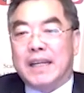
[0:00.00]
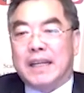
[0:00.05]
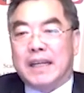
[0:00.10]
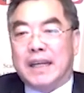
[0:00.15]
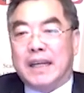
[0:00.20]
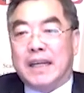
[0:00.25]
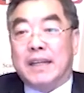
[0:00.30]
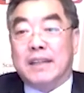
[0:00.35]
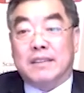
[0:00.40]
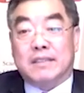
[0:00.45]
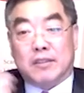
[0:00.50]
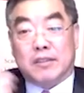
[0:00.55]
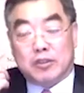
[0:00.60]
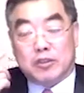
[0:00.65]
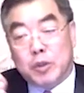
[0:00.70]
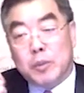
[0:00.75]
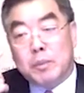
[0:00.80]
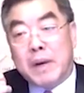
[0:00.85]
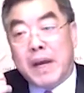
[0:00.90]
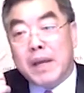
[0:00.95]

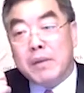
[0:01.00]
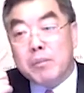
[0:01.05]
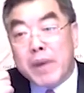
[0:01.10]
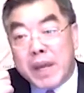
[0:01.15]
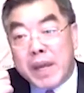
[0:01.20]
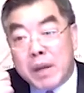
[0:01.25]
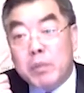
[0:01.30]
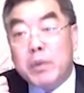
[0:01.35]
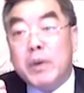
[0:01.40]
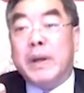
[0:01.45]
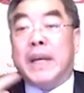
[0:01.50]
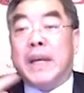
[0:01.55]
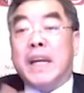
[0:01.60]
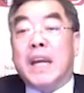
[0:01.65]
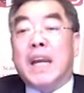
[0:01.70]
To my memory,